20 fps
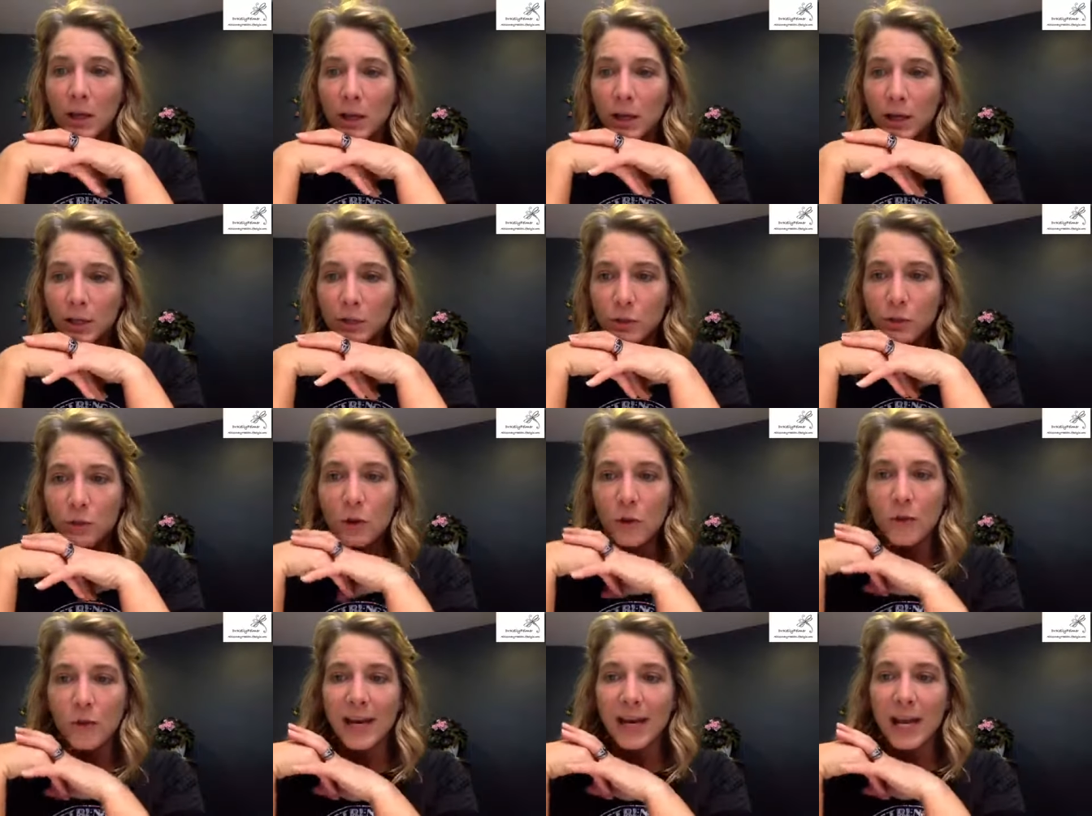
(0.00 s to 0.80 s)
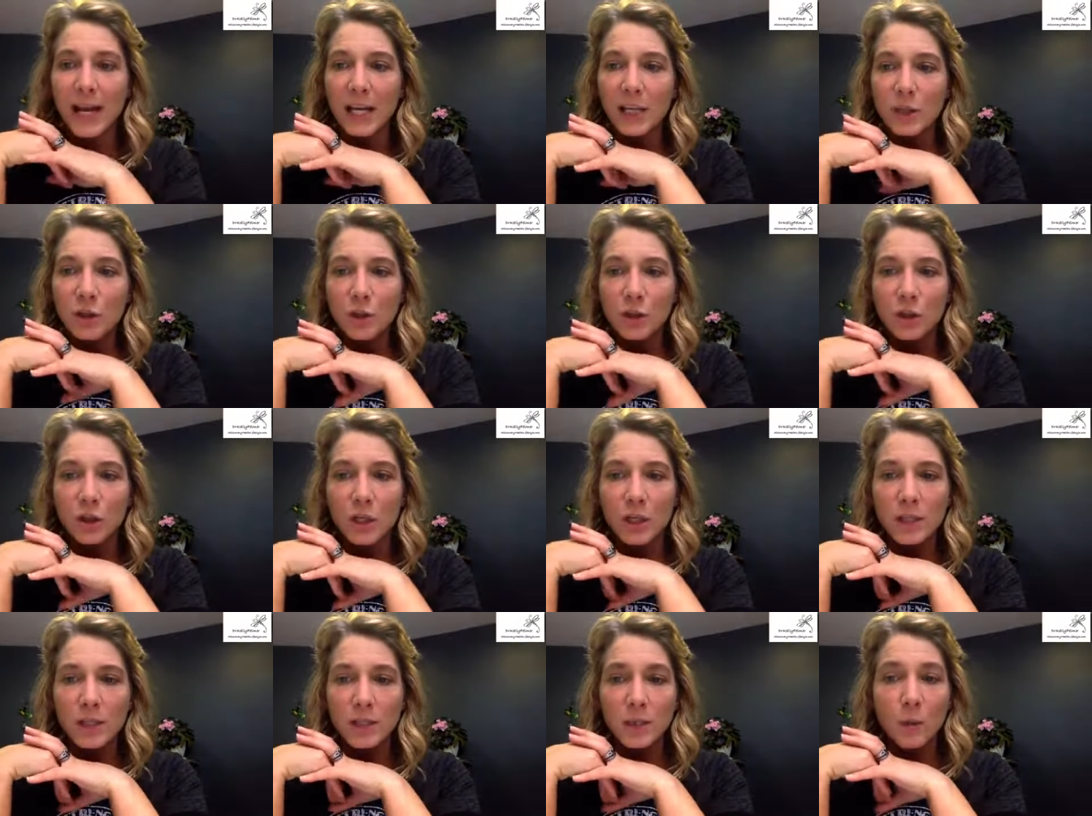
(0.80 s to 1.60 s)
I do know that aged
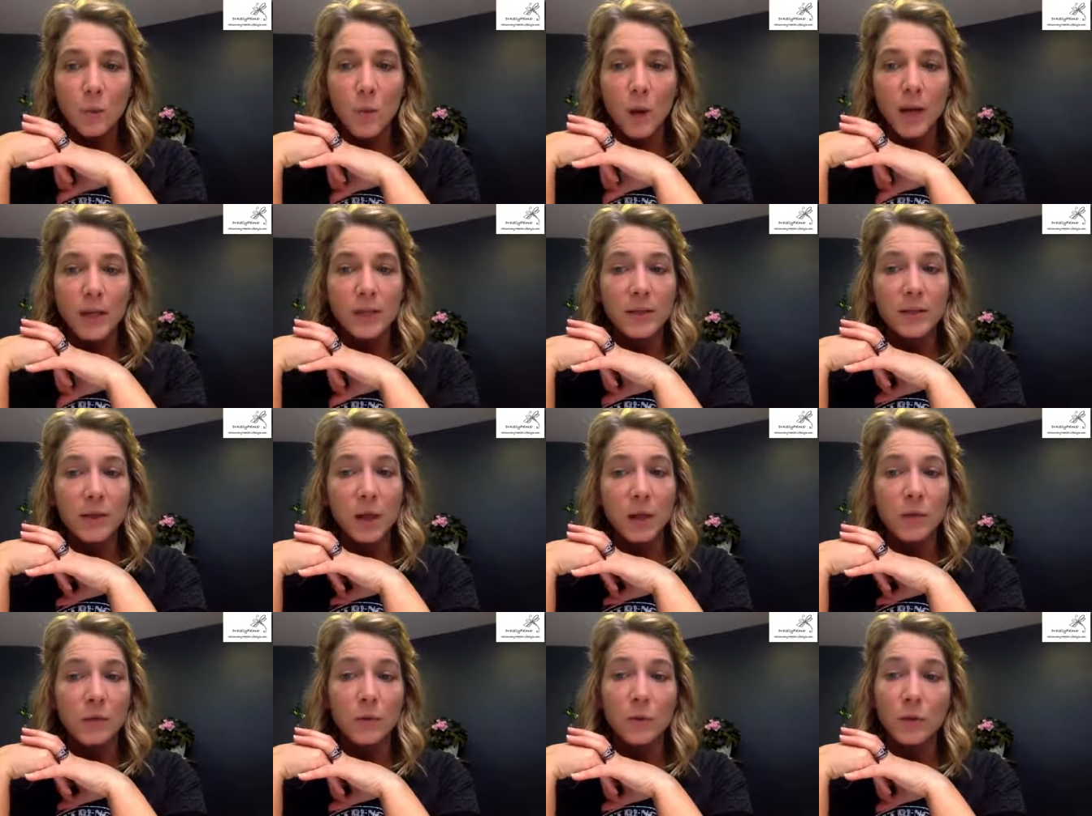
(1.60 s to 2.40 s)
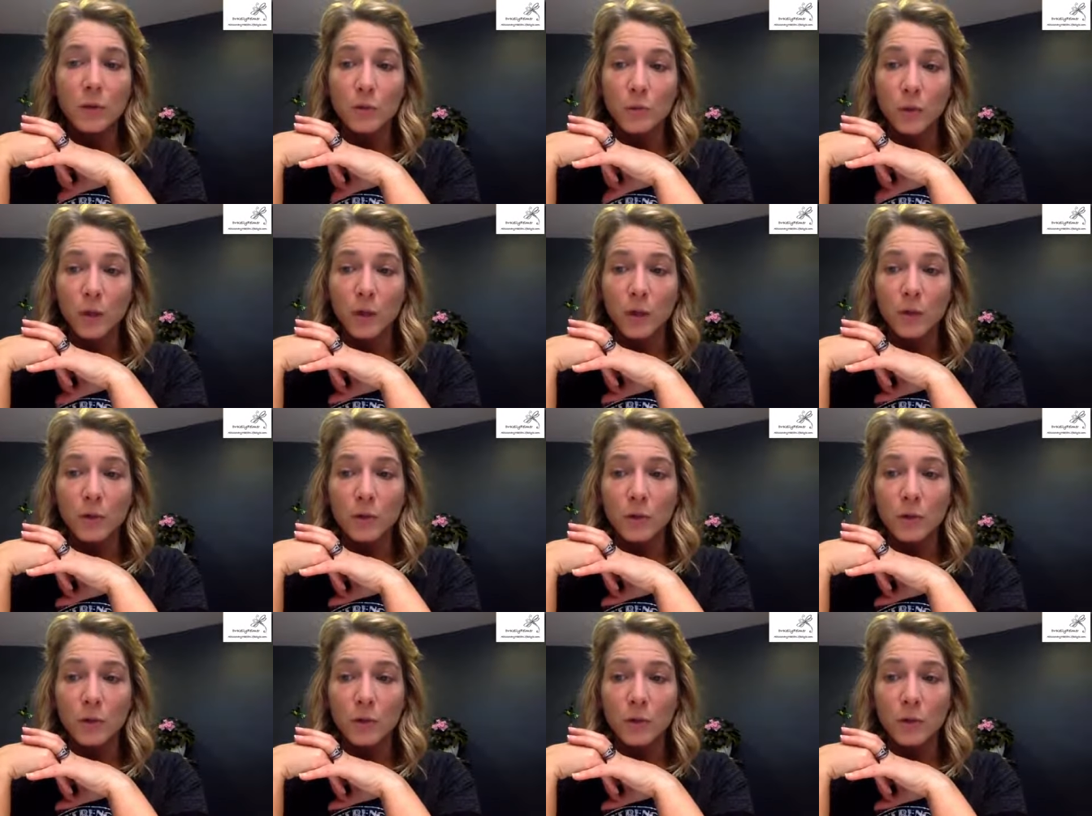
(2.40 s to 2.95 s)
cheese and wine is also a trigger,